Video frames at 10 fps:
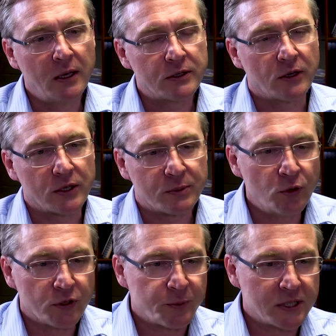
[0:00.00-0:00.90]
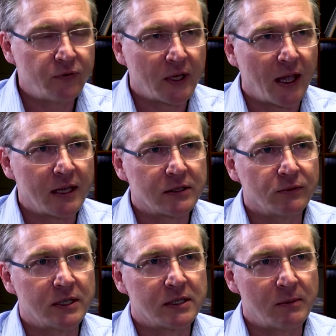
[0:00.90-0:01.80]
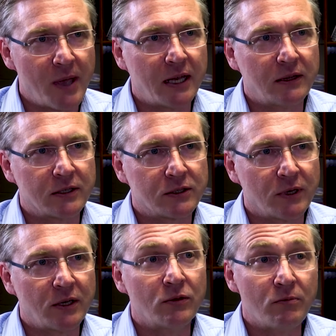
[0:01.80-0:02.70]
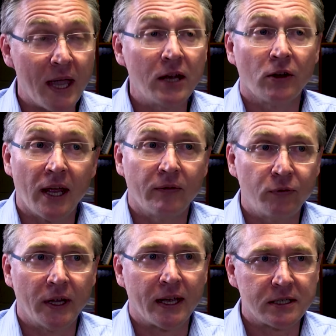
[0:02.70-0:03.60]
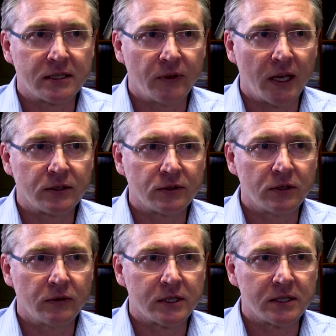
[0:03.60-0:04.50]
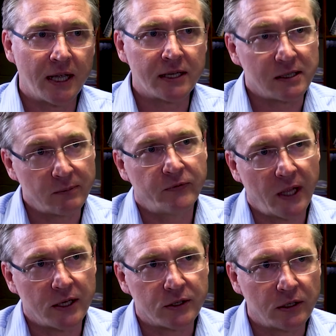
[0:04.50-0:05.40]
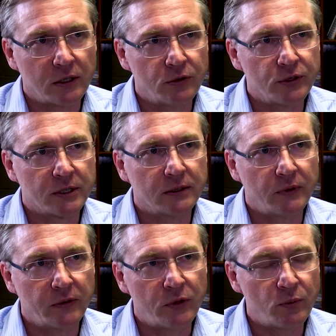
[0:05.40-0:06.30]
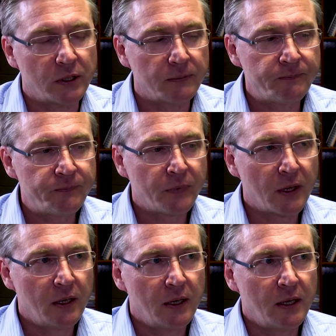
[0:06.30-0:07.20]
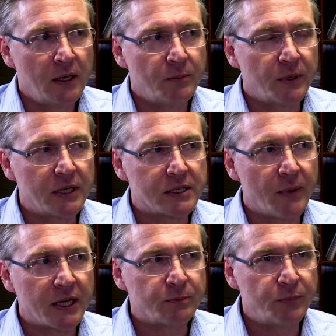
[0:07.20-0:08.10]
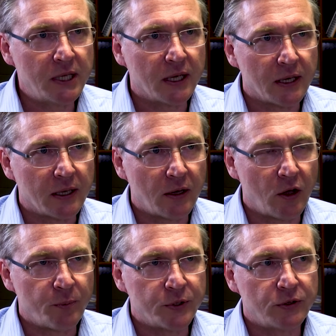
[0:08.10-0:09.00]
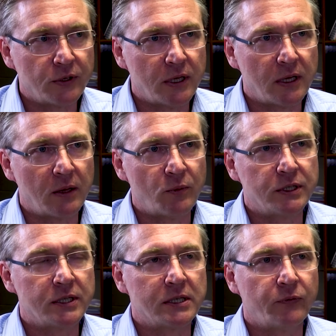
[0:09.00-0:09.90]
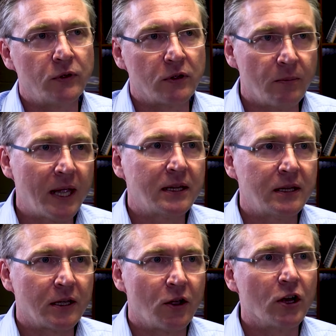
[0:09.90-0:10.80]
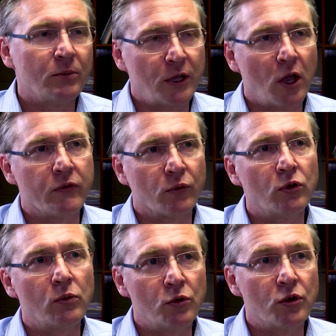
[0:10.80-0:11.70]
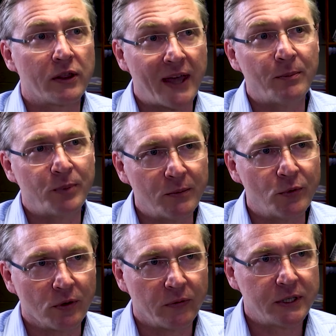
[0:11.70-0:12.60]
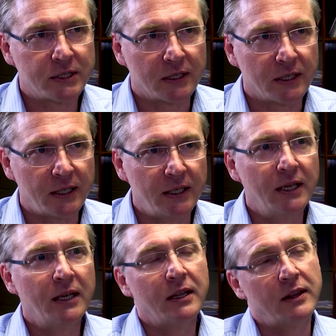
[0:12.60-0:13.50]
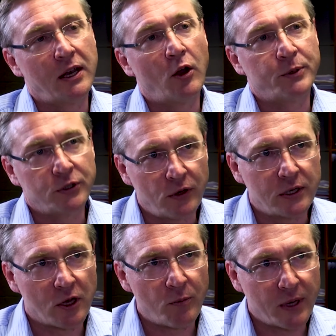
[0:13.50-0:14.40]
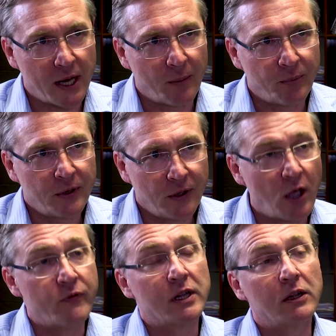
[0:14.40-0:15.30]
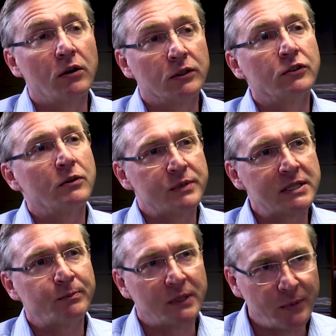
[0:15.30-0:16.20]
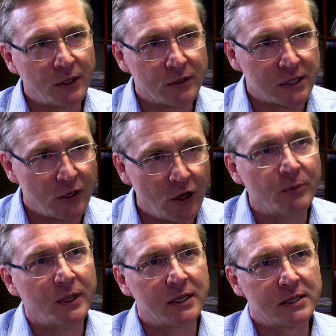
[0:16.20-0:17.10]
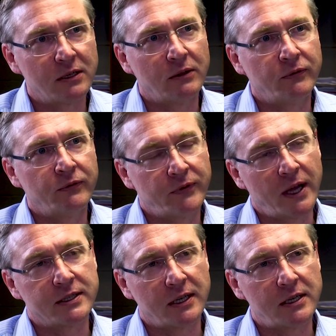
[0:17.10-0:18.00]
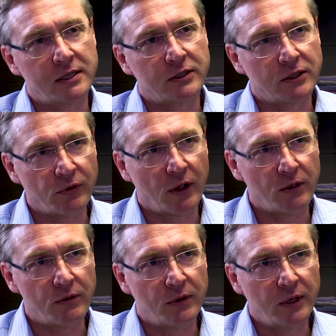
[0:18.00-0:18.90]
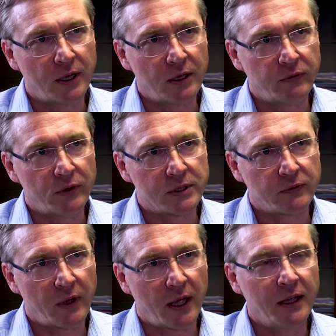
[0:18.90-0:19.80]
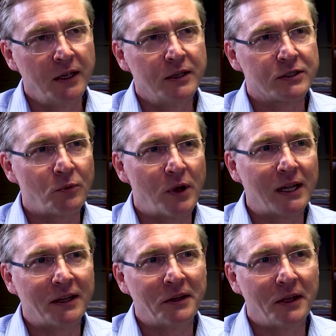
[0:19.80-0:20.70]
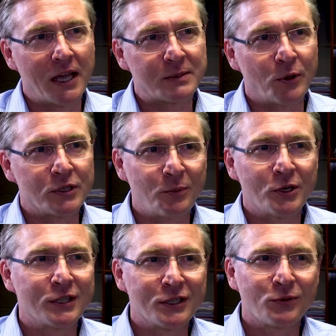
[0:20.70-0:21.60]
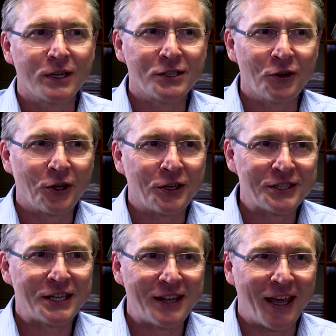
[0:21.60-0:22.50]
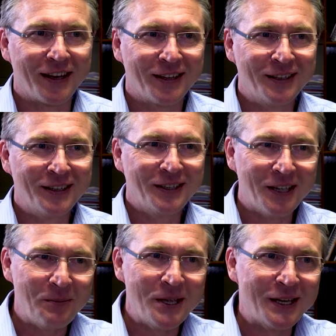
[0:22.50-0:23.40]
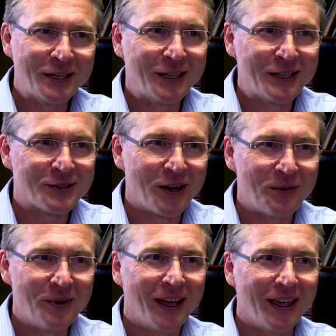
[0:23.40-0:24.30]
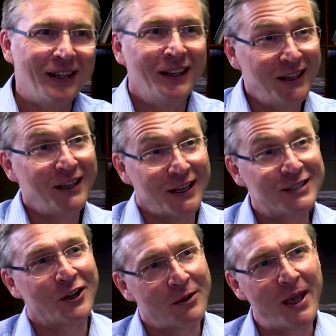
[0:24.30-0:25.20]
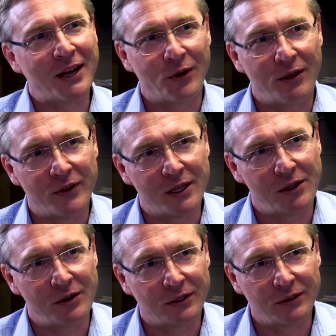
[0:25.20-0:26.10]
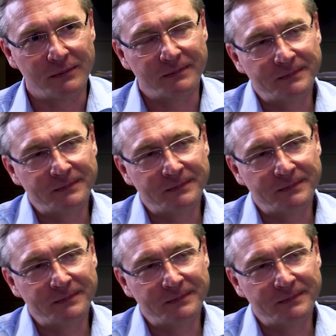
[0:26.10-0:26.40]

So the small specific answer is the man in the street who may not have full access to financial services gets them, financial inclusion, if you will. But there's a much bigger opportunity there, which is if you can make the economy overall work that bit more efficiently, then opportunities open up over the long term, simply because the economy itself finds it easier to grow and diversify. So while I suppose the person in the street's not going to see that immediately and straight away, it's going to matter over the long term.